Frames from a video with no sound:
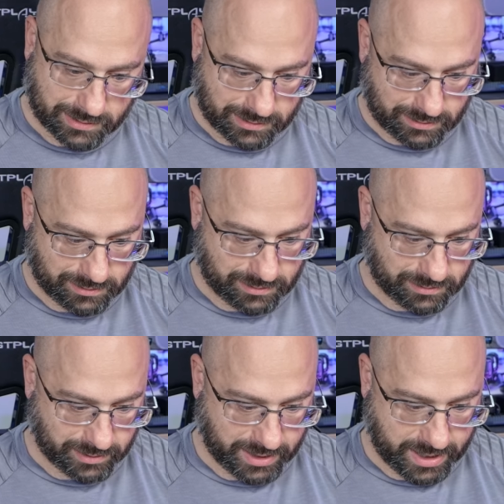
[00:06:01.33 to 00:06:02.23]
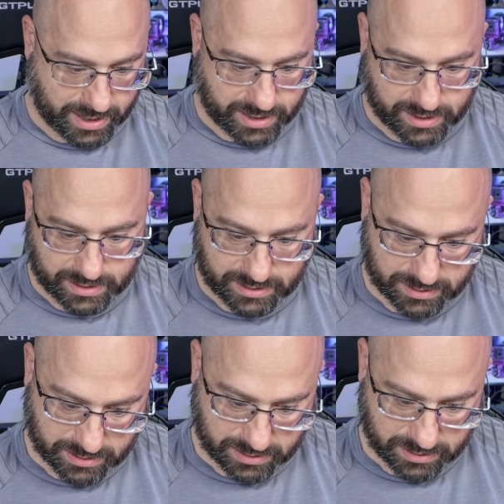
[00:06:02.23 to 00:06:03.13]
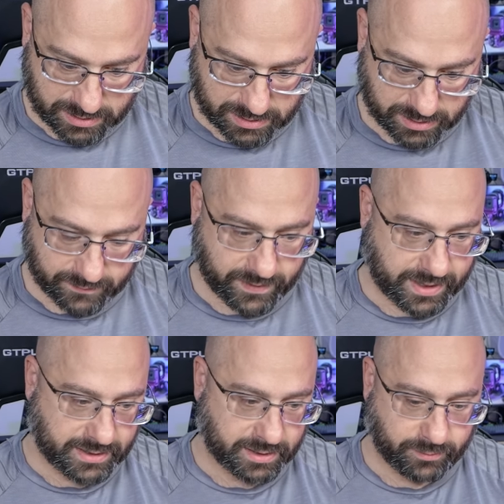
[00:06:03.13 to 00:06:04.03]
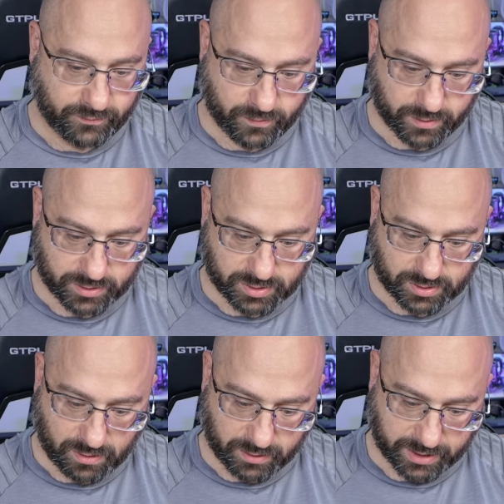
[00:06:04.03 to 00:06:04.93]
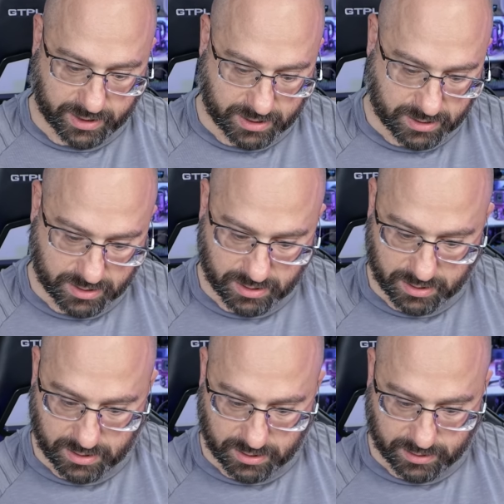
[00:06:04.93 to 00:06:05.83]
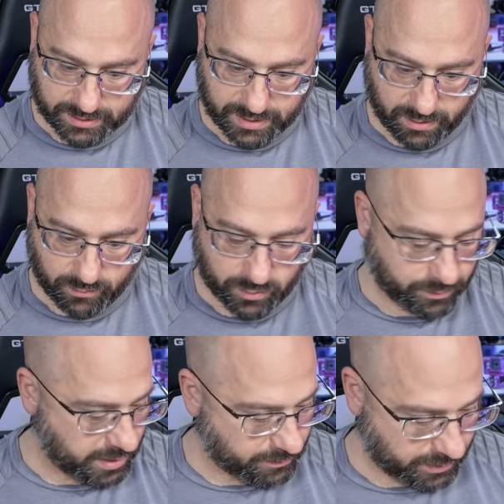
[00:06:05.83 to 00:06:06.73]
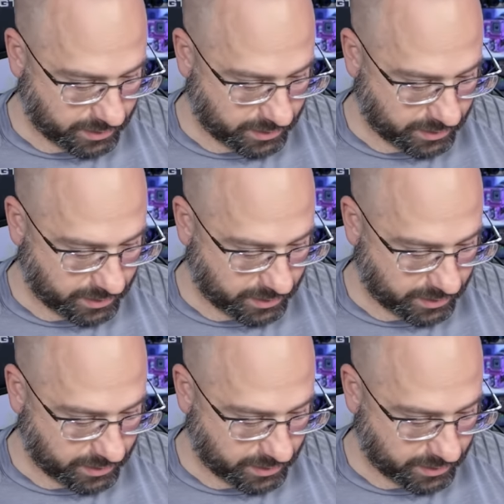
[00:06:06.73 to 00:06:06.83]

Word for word: Oh, yeah. If I had done it before installing it, because now I won't be able